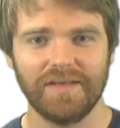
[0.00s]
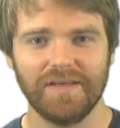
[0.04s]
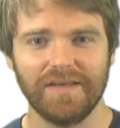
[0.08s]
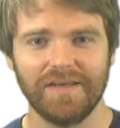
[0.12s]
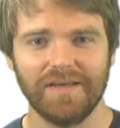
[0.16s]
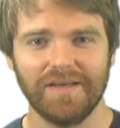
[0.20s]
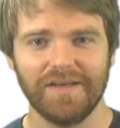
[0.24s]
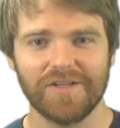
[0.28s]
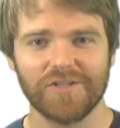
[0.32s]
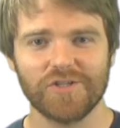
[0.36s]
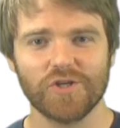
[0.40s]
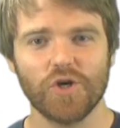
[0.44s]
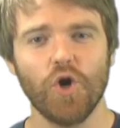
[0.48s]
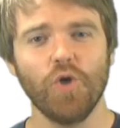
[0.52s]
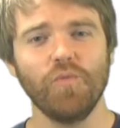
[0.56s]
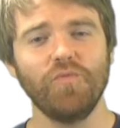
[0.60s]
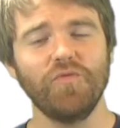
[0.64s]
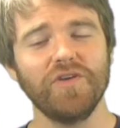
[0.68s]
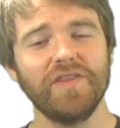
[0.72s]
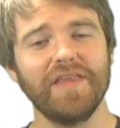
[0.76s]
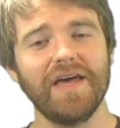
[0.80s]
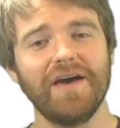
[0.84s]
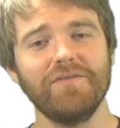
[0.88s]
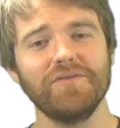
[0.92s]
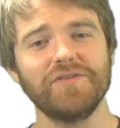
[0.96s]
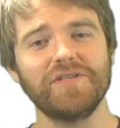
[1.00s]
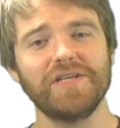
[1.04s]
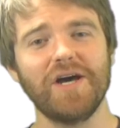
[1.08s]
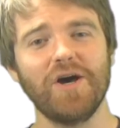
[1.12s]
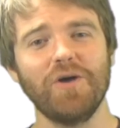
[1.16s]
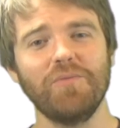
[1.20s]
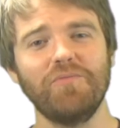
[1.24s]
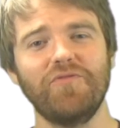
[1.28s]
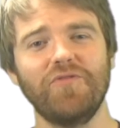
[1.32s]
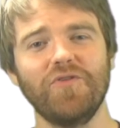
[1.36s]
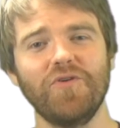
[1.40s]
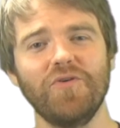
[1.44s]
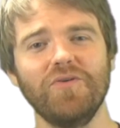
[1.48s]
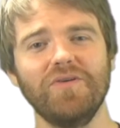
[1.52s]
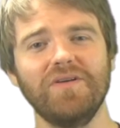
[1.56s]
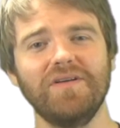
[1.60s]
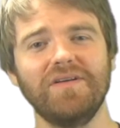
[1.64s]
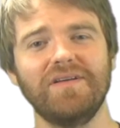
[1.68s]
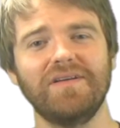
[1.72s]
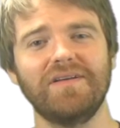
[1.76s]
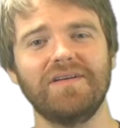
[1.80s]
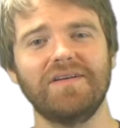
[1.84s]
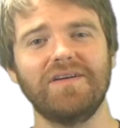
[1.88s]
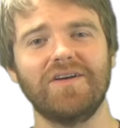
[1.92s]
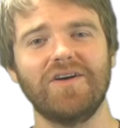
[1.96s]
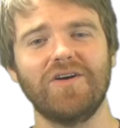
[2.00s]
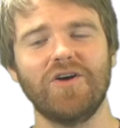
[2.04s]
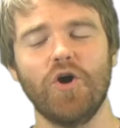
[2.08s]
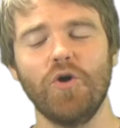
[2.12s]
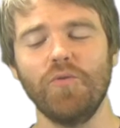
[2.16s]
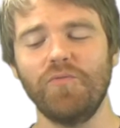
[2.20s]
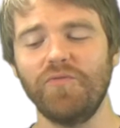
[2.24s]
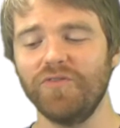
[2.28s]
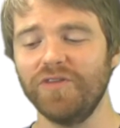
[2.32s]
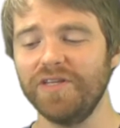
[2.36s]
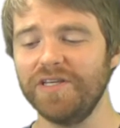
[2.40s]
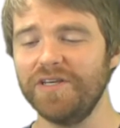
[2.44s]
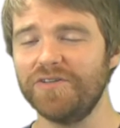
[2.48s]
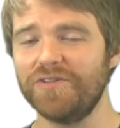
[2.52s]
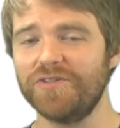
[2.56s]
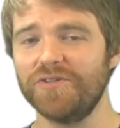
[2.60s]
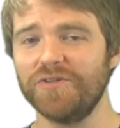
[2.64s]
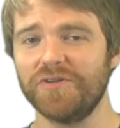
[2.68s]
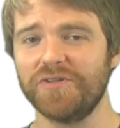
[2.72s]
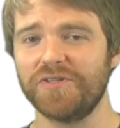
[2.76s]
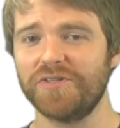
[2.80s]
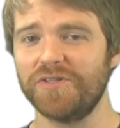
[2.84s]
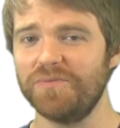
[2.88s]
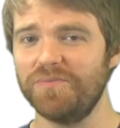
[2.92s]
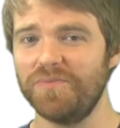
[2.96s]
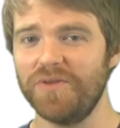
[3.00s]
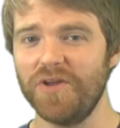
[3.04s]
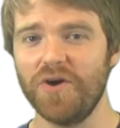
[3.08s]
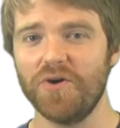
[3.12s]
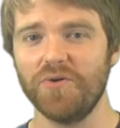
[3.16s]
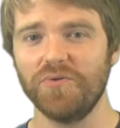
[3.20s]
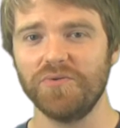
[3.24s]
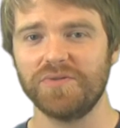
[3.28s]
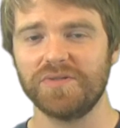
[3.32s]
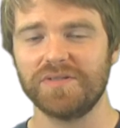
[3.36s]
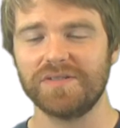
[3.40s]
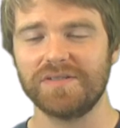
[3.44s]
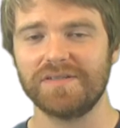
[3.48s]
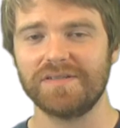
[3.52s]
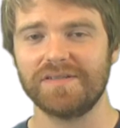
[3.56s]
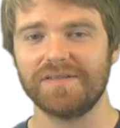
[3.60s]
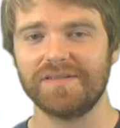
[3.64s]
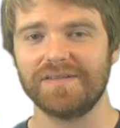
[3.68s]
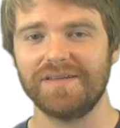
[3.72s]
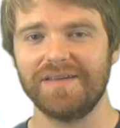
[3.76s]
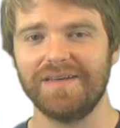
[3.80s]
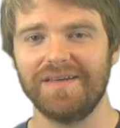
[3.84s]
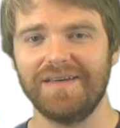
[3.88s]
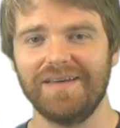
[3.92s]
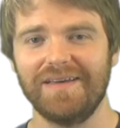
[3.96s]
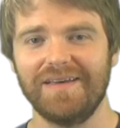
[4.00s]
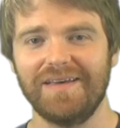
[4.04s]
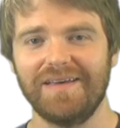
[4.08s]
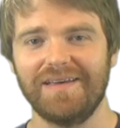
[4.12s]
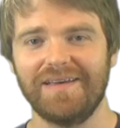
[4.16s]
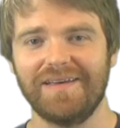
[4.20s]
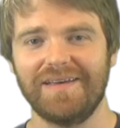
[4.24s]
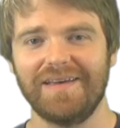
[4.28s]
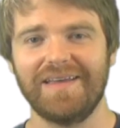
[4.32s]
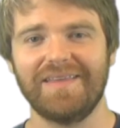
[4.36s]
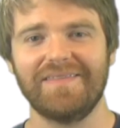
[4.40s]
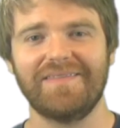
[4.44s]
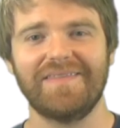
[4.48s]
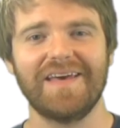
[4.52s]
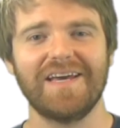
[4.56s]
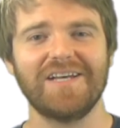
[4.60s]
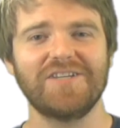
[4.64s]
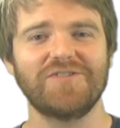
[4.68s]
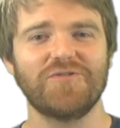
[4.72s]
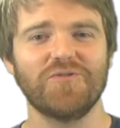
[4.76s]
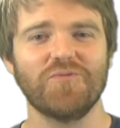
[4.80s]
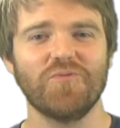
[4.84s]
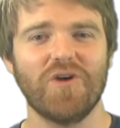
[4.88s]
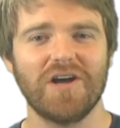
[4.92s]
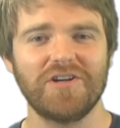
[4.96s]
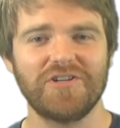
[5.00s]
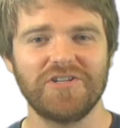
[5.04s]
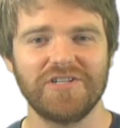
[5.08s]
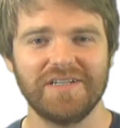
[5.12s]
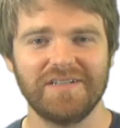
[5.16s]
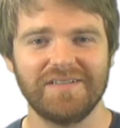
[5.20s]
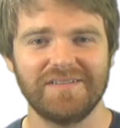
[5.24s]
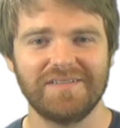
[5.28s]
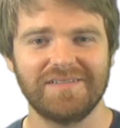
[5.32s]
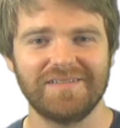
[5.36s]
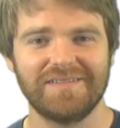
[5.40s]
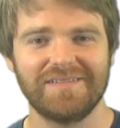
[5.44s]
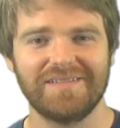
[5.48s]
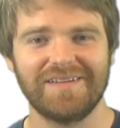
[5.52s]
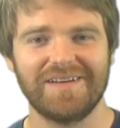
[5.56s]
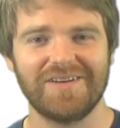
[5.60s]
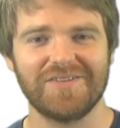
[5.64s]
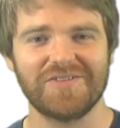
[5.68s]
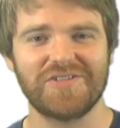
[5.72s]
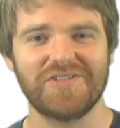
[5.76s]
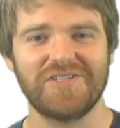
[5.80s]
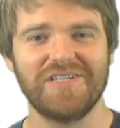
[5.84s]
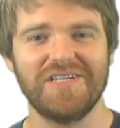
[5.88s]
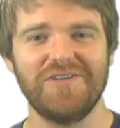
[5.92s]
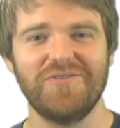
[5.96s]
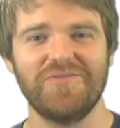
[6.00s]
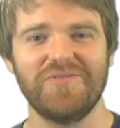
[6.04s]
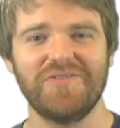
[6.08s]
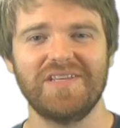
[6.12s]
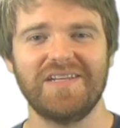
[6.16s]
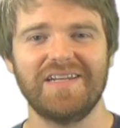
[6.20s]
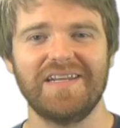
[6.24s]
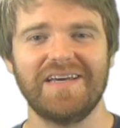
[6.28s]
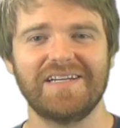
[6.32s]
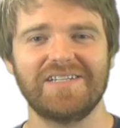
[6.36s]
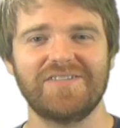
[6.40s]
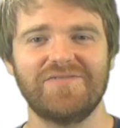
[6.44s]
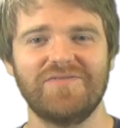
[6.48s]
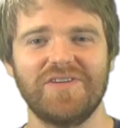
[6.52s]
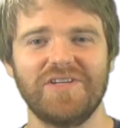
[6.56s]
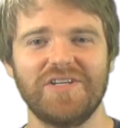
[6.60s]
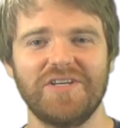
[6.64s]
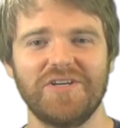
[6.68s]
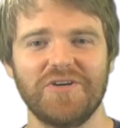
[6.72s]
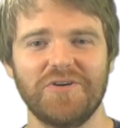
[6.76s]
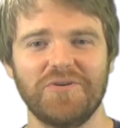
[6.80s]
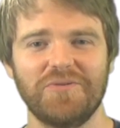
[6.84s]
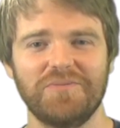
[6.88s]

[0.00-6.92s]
So hopefully that was helpful. Hopefully you took some notes. And thanks for watching. I'll see you in the next video.